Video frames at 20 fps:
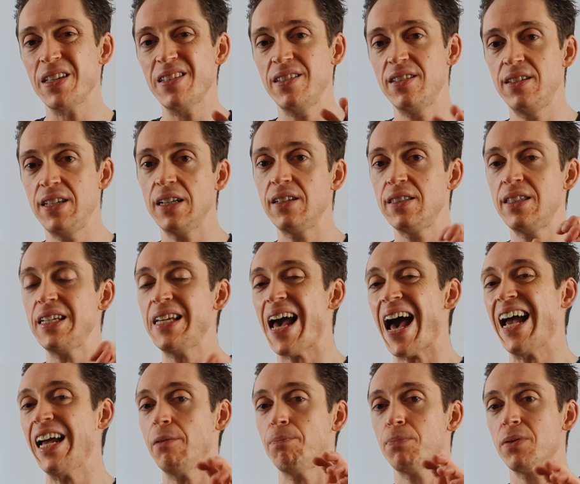
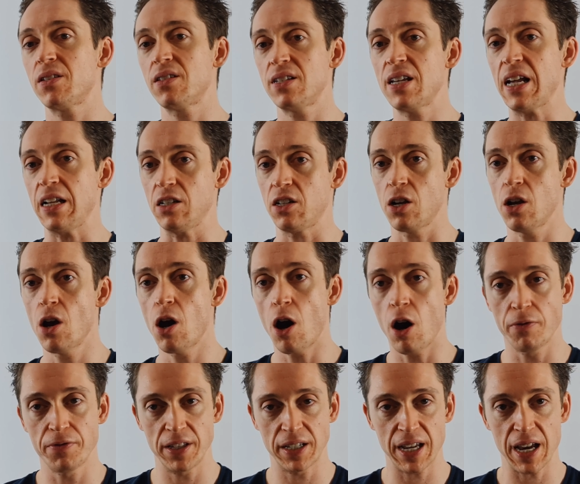68%
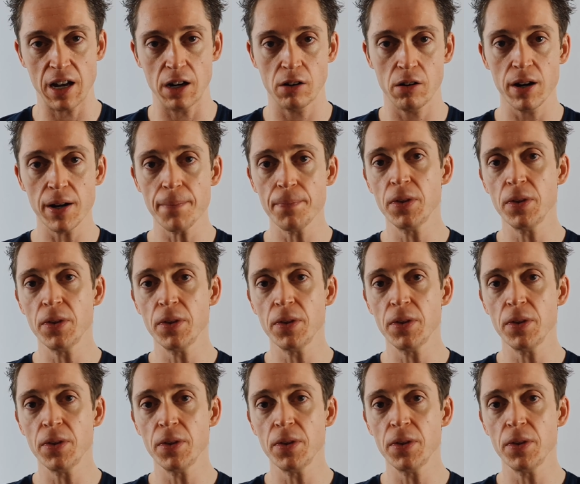of the category.